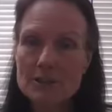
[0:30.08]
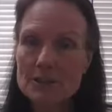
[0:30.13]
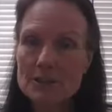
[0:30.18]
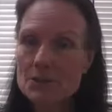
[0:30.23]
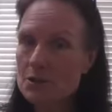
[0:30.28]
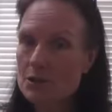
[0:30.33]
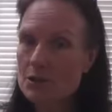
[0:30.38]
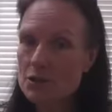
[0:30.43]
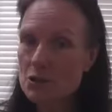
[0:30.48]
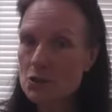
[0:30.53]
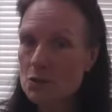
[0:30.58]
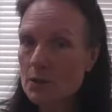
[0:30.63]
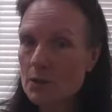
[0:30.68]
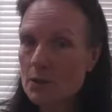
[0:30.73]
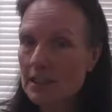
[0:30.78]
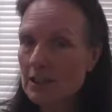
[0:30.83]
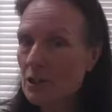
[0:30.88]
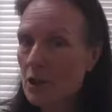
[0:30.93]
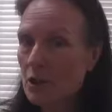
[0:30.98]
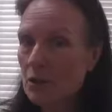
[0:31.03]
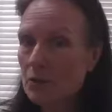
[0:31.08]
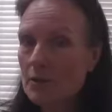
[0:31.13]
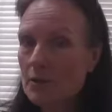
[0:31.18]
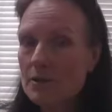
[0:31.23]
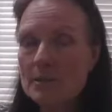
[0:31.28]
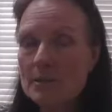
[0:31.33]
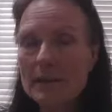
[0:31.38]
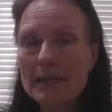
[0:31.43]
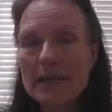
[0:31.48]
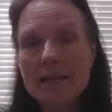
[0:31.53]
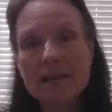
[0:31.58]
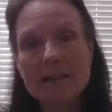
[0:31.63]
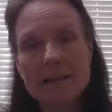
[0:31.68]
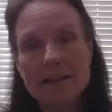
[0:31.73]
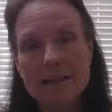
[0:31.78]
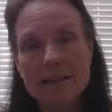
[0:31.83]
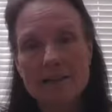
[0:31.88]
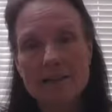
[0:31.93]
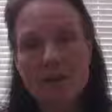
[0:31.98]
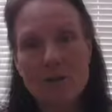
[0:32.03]
you can join along with me,
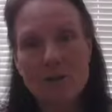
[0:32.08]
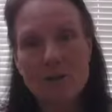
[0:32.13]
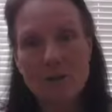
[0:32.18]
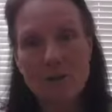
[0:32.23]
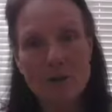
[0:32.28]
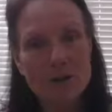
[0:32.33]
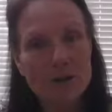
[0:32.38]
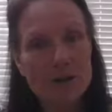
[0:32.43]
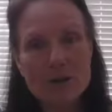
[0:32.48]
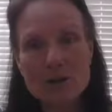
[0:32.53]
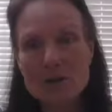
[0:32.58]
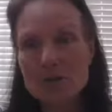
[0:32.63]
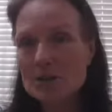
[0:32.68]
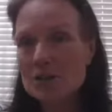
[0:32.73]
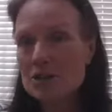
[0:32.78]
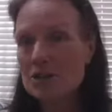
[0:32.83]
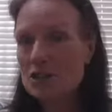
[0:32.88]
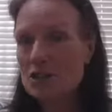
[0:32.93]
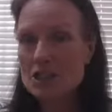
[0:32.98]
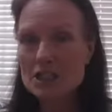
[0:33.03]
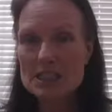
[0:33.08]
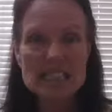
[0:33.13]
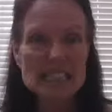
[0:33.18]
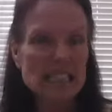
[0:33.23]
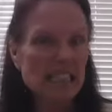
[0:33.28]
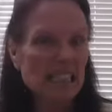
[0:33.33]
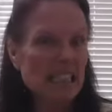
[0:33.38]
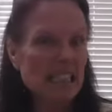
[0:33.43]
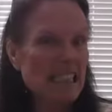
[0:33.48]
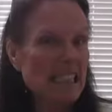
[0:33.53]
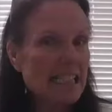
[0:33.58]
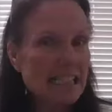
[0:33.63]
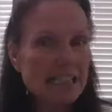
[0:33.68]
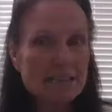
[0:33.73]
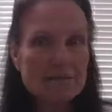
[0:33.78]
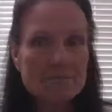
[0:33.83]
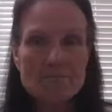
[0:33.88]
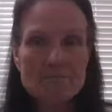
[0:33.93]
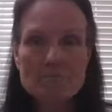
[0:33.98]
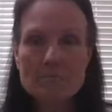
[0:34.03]
or you can just
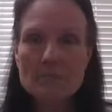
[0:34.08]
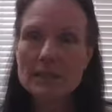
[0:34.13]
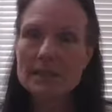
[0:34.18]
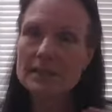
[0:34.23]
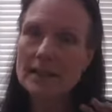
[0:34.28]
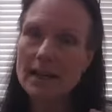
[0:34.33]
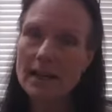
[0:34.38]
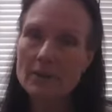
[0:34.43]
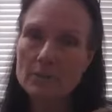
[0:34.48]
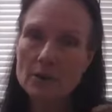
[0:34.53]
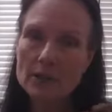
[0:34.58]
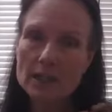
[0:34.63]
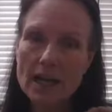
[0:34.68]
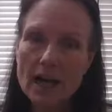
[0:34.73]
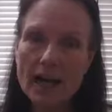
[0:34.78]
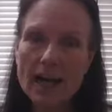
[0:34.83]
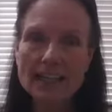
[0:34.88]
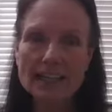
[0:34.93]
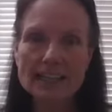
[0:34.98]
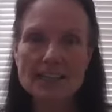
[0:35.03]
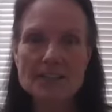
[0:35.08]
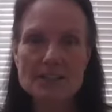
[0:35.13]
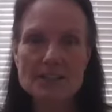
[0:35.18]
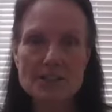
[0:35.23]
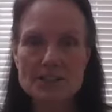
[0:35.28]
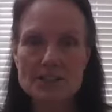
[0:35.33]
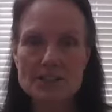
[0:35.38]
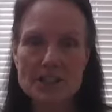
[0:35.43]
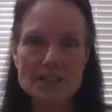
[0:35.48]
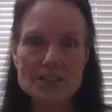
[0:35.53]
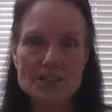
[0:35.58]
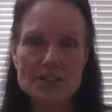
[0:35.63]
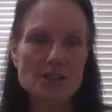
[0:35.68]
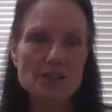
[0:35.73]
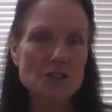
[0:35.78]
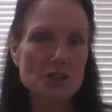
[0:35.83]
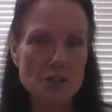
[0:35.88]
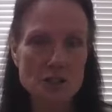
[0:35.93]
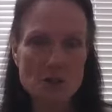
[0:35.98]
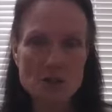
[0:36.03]
listen, but I would highly
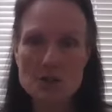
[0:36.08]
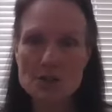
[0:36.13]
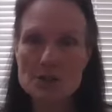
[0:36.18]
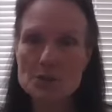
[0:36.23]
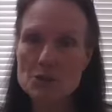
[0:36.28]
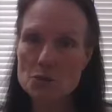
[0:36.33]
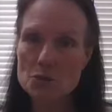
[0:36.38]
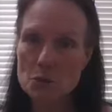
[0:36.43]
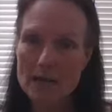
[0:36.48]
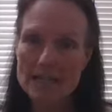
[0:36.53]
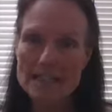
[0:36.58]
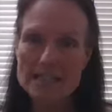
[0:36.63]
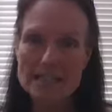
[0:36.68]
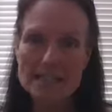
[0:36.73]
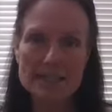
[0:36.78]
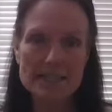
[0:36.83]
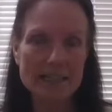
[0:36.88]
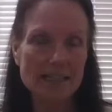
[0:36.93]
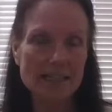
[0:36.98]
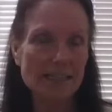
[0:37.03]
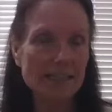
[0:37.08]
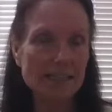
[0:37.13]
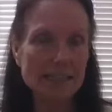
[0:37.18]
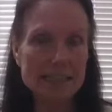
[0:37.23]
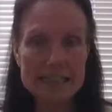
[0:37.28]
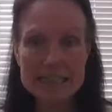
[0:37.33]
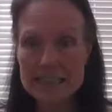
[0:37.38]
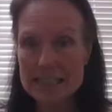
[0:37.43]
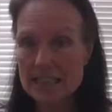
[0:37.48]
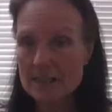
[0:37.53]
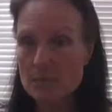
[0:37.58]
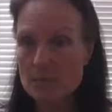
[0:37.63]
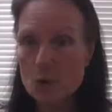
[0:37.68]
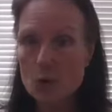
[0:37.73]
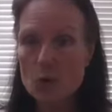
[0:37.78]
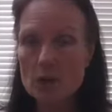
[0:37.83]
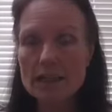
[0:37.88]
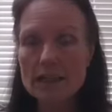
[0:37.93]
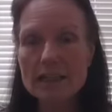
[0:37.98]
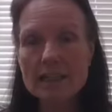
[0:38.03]
suggest you do this twice a day, at least in the
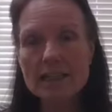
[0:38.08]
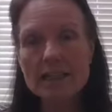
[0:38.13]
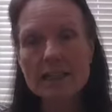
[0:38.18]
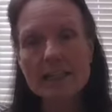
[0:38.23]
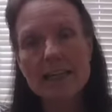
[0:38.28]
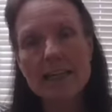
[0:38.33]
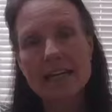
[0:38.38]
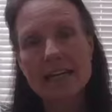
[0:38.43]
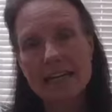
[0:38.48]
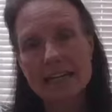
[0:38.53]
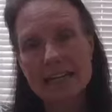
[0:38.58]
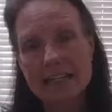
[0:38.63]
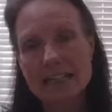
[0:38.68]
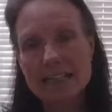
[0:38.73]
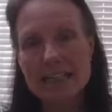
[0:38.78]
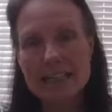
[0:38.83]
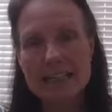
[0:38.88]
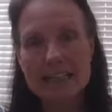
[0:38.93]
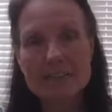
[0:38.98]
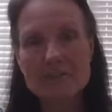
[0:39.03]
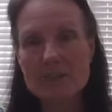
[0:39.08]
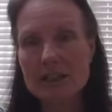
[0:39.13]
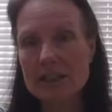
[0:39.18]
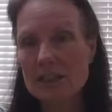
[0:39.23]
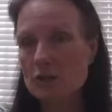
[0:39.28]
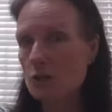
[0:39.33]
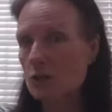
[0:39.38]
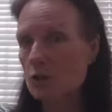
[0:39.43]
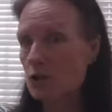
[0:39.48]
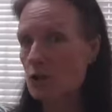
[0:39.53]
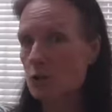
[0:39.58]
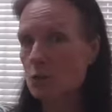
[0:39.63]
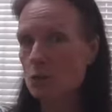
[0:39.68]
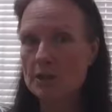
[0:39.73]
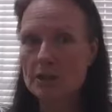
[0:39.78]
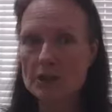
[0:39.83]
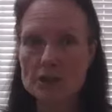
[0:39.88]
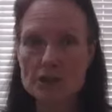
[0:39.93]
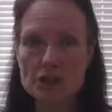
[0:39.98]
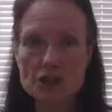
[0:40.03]
morning and in the evening. You can do
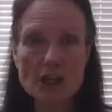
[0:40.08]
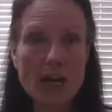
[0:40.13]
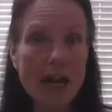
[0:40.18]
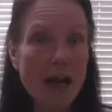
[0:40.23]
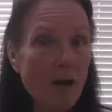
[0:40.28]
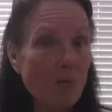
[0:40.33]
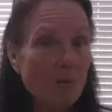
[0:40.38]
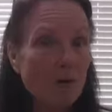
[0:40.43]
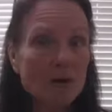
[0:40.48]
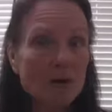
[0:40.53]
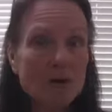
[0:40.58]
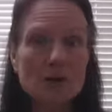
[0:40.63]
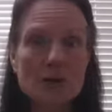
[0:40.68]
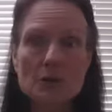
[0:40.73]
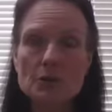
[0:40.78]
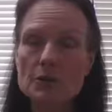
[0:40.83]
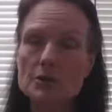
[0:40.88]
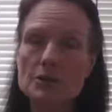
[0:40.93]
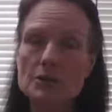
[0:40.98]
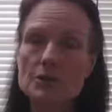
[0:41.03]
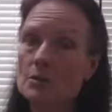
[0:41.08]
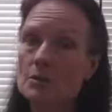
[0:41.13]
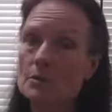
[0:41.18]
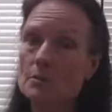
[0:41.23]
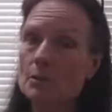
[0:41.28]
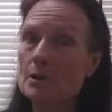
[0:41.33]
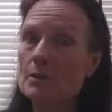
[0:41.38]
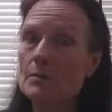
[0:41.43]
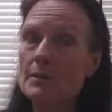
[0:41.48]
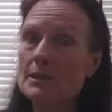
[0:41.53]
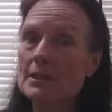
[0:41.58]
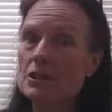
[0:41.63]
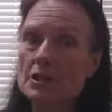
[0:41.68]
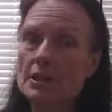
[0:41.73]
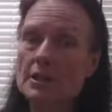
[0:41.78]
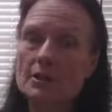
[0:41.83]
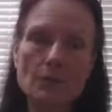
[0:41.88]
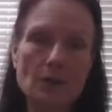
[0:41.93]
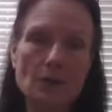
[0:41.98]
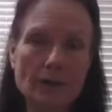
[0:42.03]
it in the shower, you can do it pretty much
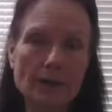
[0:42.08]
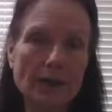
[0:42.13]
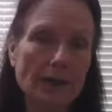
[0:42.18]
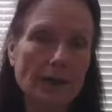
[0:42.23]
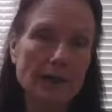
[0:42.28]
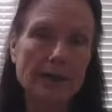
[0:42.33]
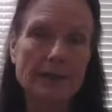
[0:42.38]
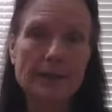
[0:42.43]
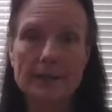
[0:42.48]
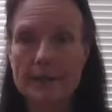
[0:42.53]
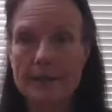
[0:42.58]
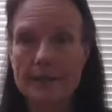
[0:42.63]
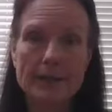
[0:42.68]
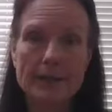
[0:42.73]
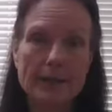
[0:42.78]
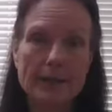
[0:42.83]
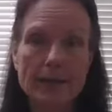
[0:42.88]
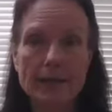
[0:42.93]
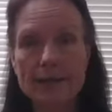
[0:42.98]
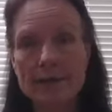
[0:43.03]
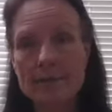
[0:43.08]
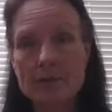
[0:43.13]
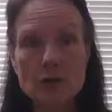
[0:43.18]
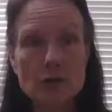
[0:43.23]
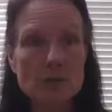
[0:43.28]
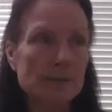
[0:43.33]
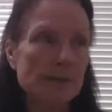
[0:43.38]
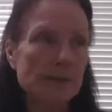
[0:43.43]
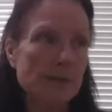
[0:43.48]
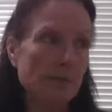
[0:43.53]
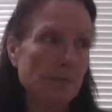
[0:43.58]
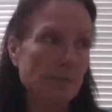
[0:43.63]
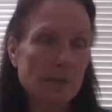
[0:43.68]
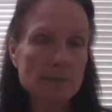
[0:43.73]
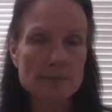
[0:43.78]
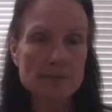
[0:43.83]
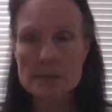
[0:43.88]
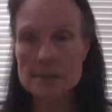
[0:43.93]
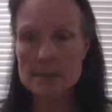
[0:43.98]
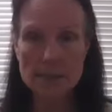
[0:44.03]
anywhere. Heck, I even do it
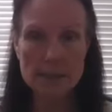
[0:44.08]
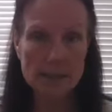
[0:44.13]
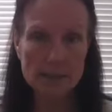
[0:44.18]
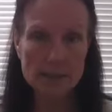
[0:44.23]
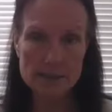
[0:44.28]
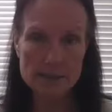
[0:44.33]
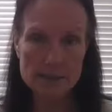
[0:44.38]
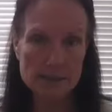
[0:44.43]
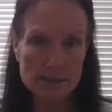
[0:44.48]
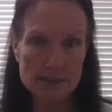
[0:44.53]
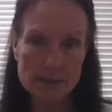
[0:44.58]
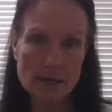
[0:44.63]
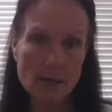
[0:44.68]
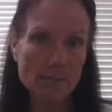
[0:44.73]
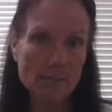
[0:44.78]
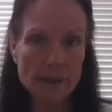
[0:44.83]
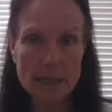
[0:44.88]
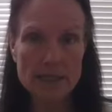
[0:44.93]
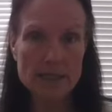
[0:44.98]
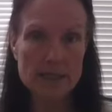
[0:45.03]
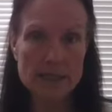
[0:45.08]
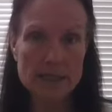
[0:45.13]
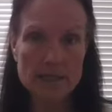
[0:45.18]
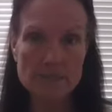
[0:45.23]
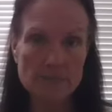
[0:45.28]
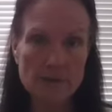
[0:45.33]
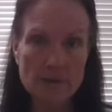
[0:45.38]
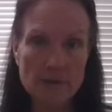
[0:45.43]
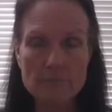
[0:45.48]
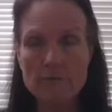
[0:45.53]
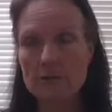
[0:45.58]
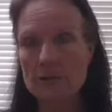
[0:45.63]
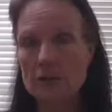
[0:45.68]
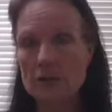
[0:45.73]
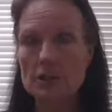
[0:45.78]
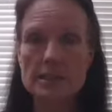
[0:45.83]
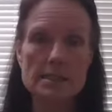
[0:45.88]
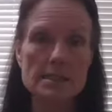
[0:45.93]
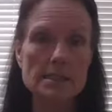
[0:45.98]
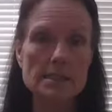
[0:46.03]
sometimes sitting at stoplights if I'm
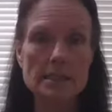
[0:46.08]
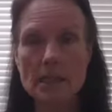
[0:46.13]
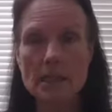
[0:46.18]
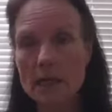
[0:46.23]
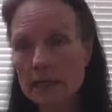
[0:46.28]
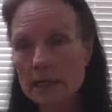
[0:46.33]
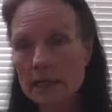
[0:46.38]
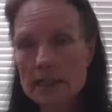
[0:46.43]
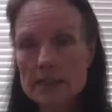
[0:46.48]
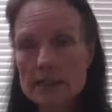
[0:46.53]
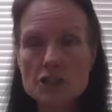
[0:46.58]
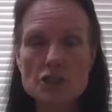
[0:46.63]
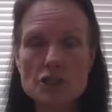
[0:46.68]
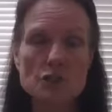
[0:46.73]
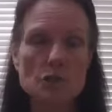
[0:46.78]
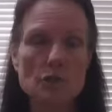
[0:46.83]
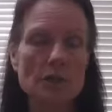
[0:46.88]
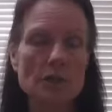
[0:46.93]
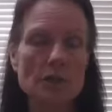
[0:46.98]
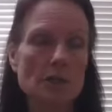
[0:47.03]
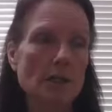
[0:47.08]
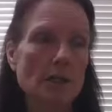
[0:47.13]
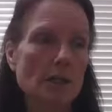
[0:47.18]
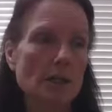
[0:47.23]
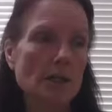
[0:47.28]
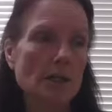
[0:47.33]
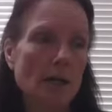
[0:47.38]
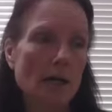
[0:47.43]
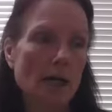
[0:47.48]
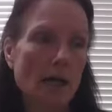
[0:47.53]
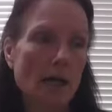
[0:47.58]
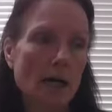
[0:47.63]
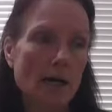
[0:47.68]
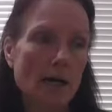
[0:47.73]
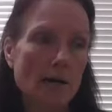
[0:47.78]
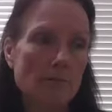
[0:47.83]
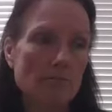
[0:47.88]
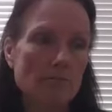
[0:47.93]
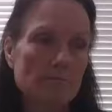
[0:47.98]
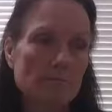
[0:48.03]
feeling sluggish or
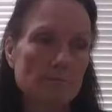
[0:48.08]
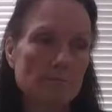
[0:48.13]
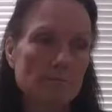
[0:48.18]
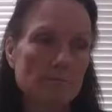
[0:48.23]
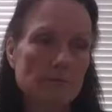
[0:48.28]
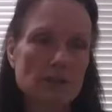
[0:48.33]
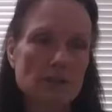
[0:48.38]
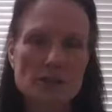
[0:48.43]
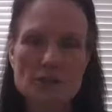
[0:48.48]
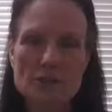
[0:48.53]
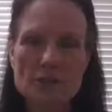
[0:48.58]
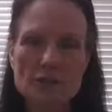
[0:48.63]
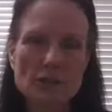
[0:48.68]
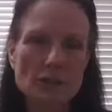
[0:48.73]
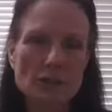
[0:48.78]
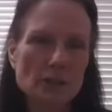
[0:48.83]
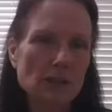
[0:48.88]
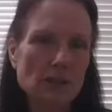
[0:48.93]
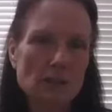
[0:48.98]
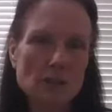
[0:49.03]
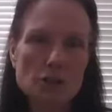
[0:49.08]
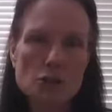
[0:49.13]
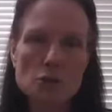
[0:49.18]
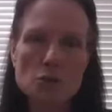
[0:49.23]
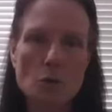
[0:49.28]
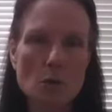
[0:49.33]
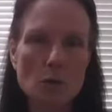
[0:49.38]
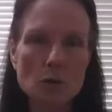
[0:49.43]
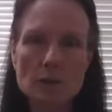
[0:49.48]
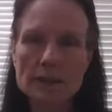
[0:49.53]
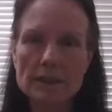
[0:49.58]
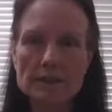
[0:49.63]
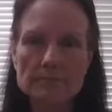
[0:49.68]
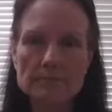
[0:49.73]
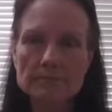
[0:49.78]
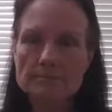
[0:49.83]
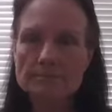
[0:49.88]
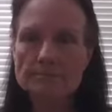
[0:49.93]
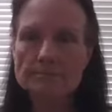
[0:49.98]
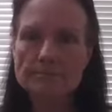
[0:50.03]
just feel a little
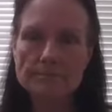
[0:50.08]
swollen.